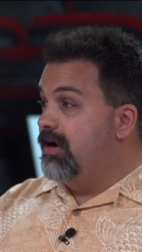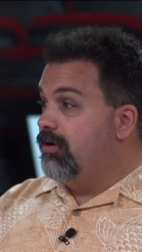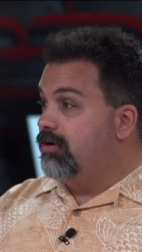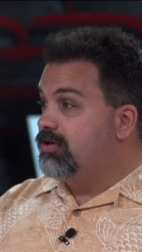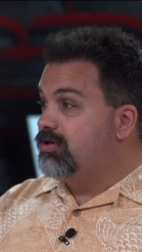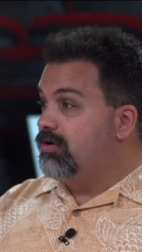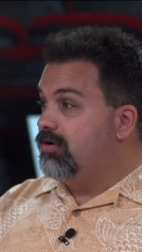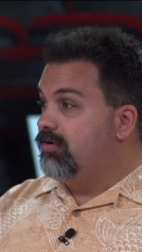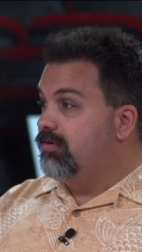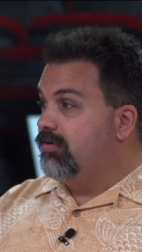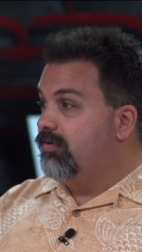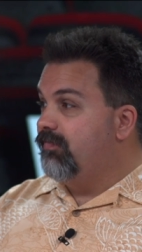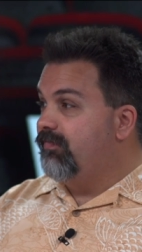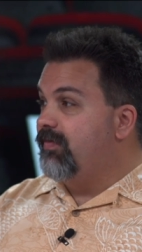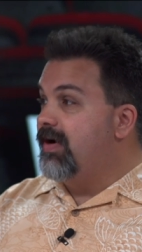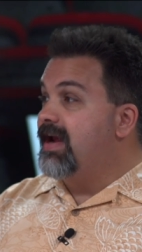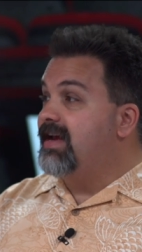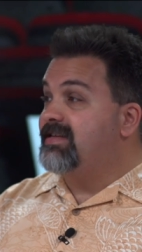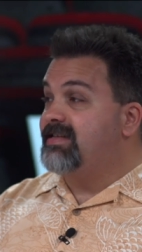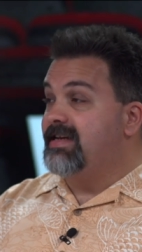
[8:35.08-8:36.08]
character, mm-hmm.
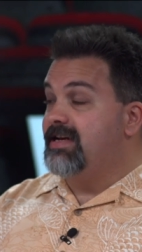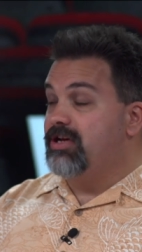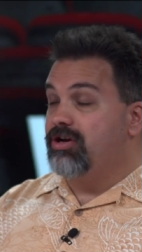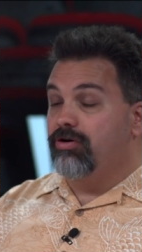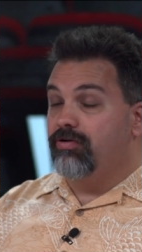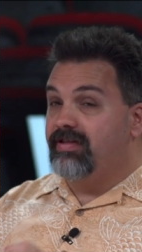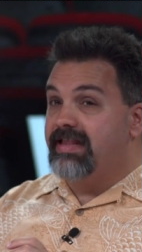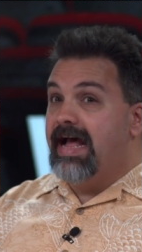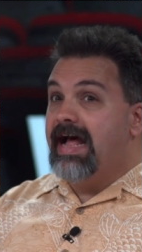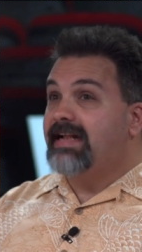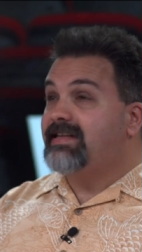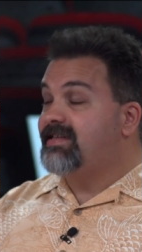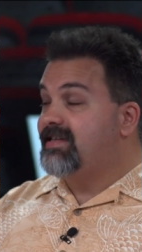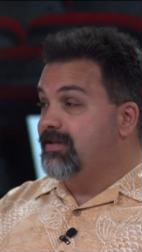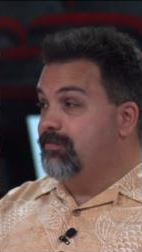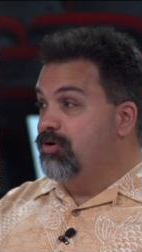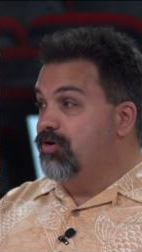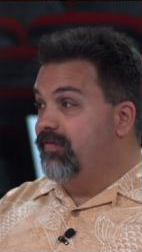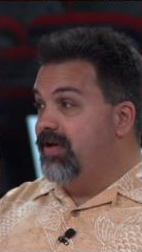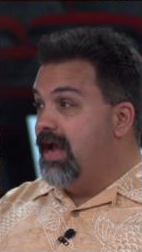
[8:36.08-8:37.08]
yeah. Frank Senior. That's
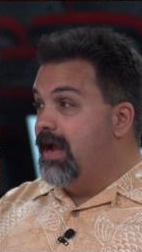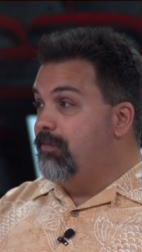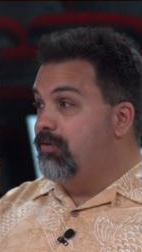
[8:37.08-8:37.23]
yeah. the movie